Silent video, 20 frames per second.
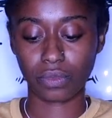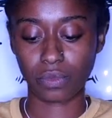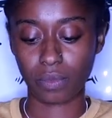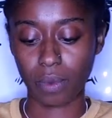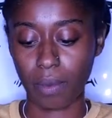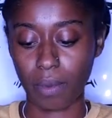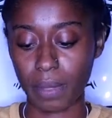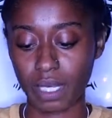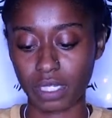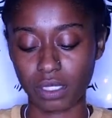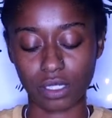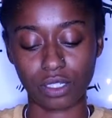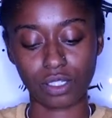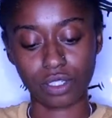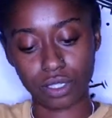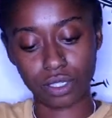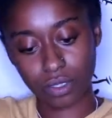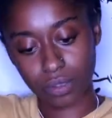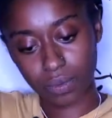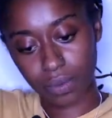What
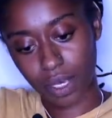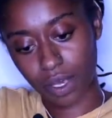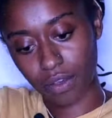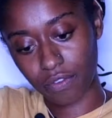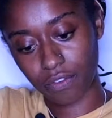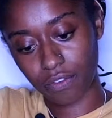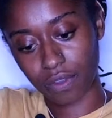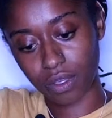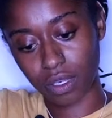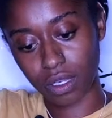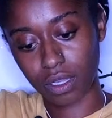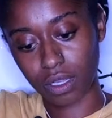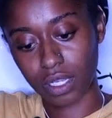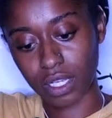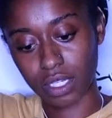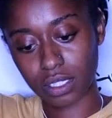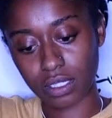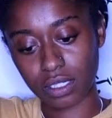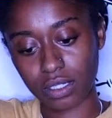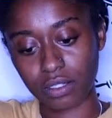messages do we have for the
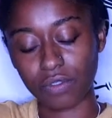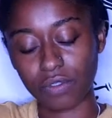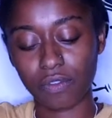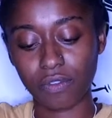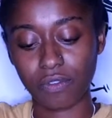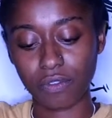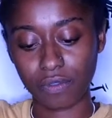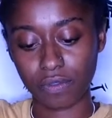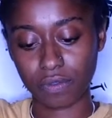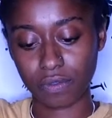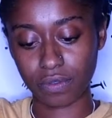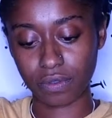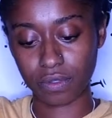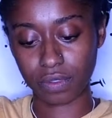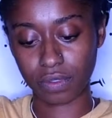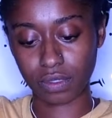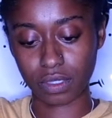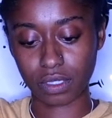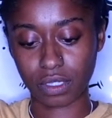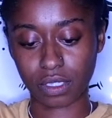collective
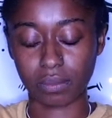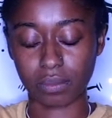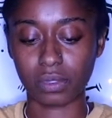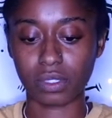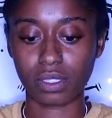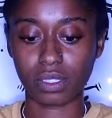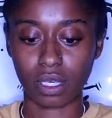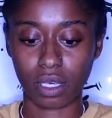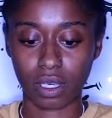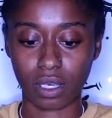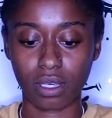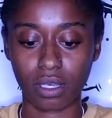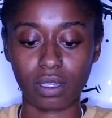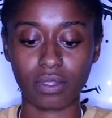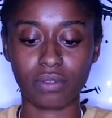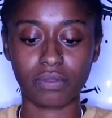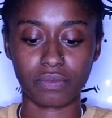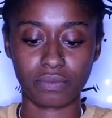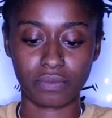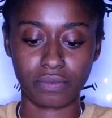December
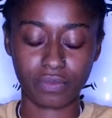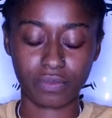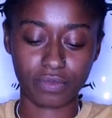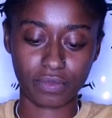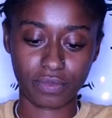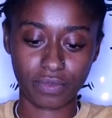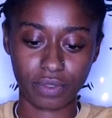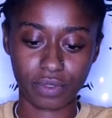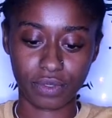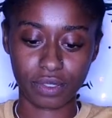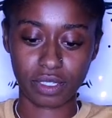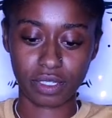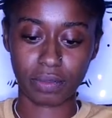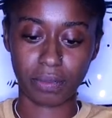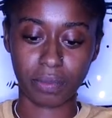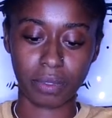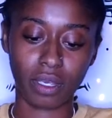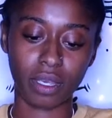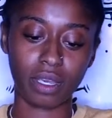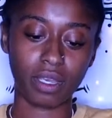2nd through
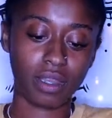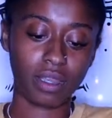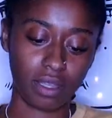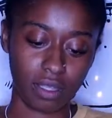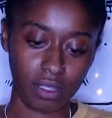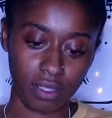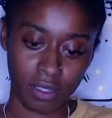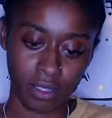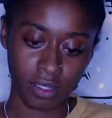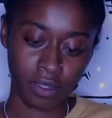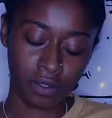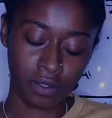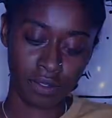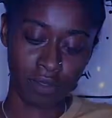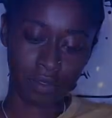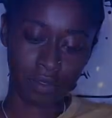December 8th?